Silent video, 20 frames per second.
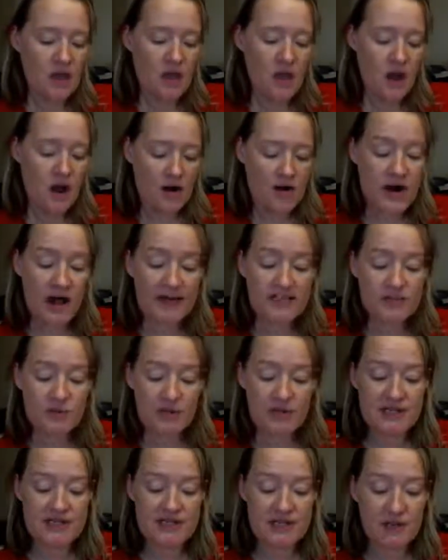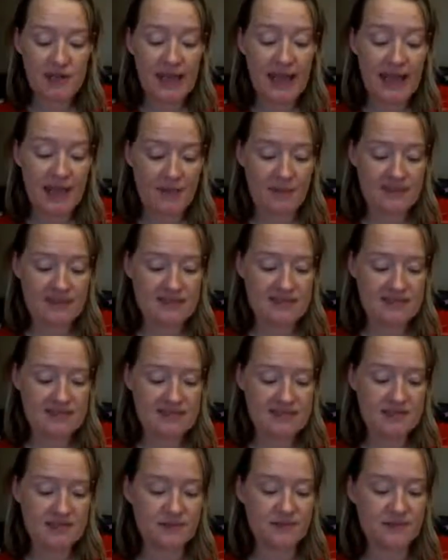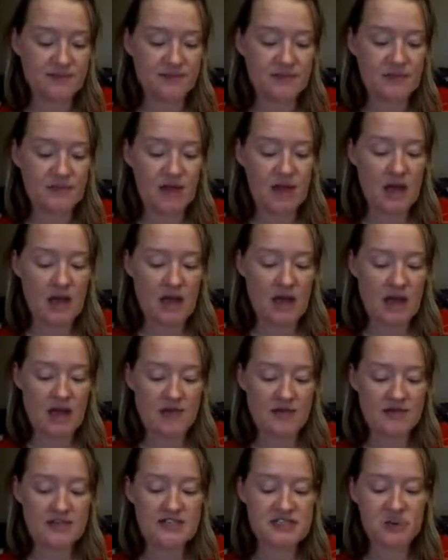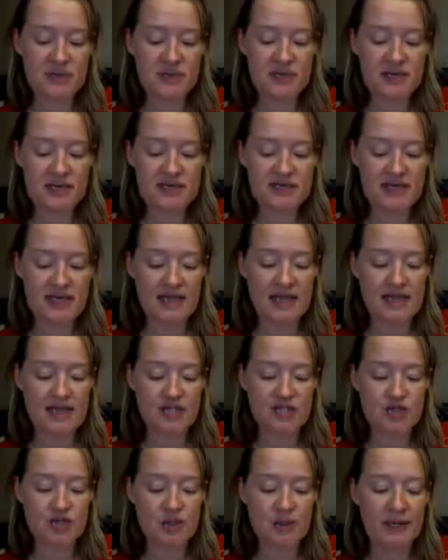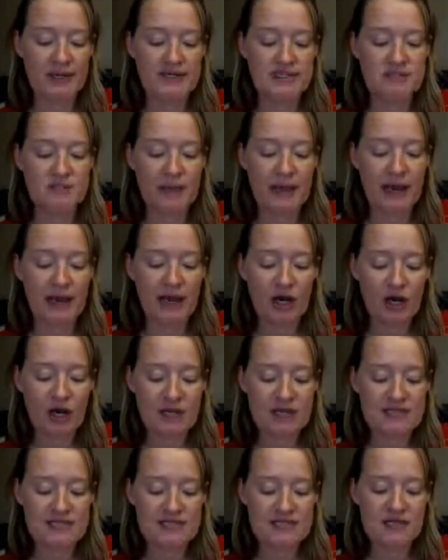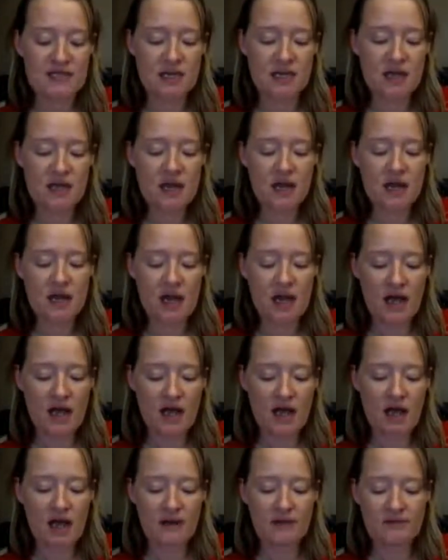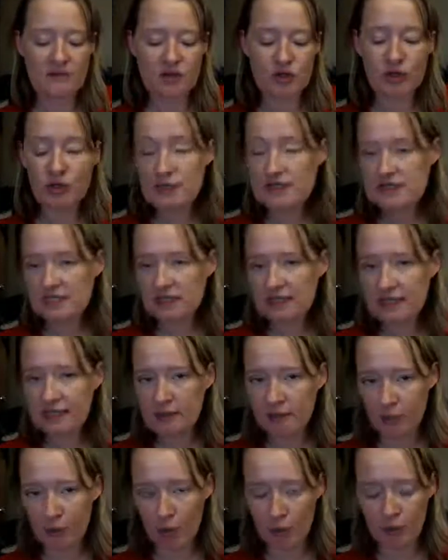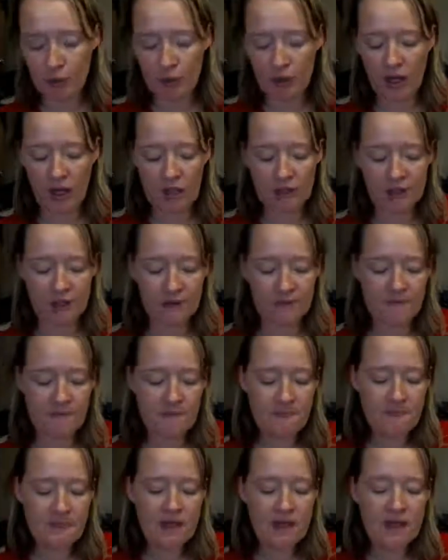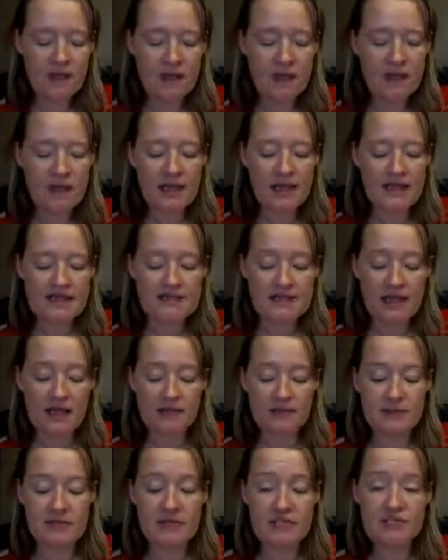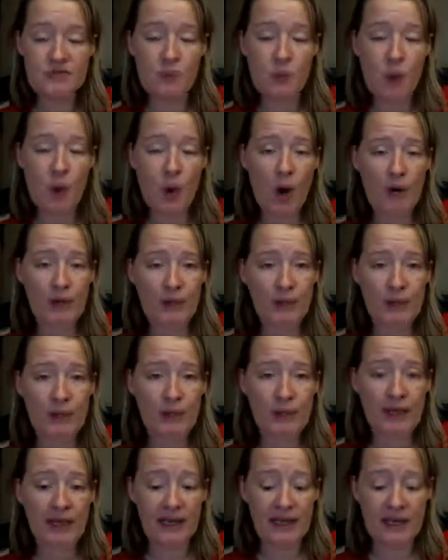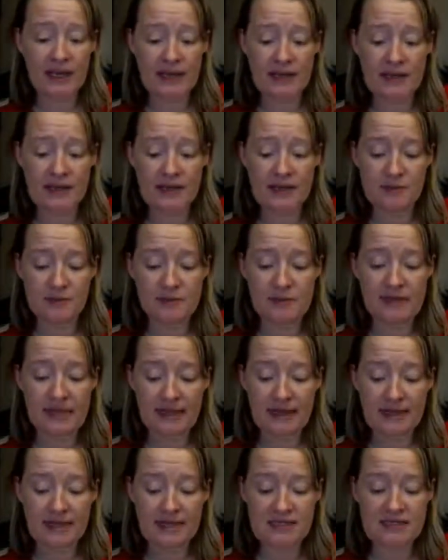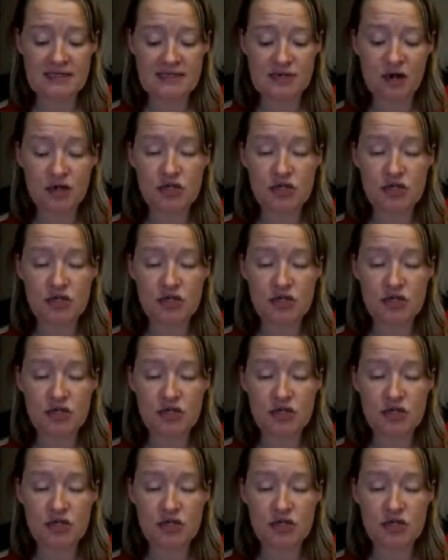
Our next one is going to be amethyst. This one is a transparent, crystalline purple color. Its element is water, and the planets are